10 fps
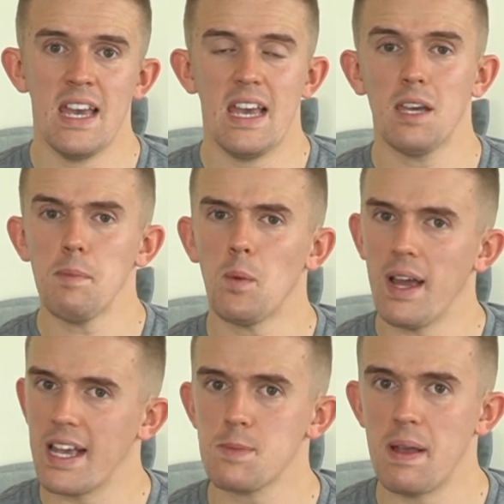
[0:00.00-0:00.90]
it can be
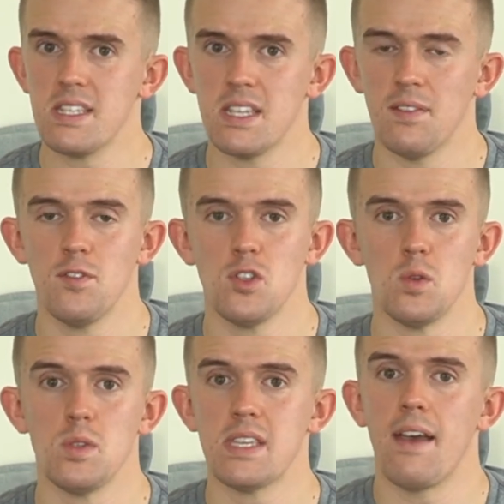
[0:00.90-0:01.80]
quite expensive
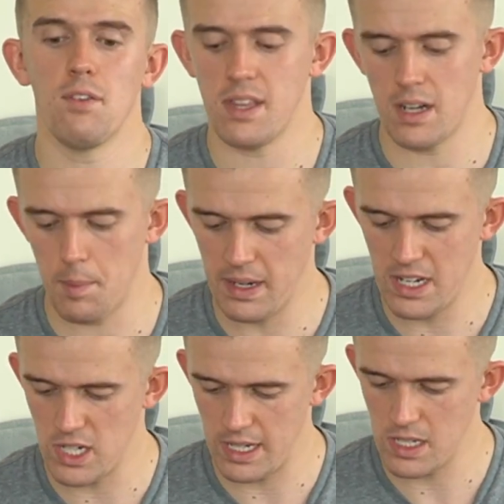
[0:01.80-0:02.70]
to set everything up initially.